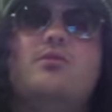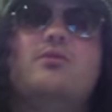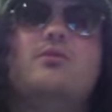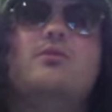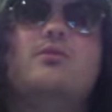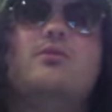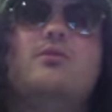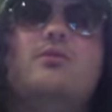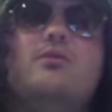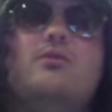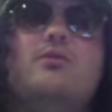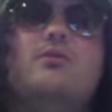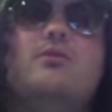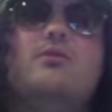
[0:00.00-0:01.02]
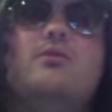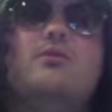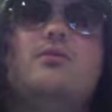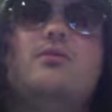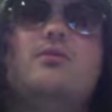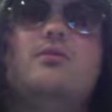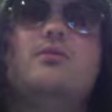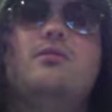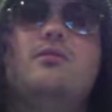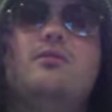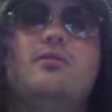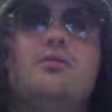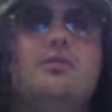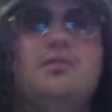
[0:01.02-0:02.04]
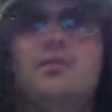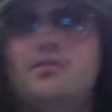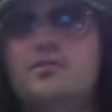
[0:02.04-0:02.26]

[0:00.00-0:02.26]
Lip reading: Nobody speaks.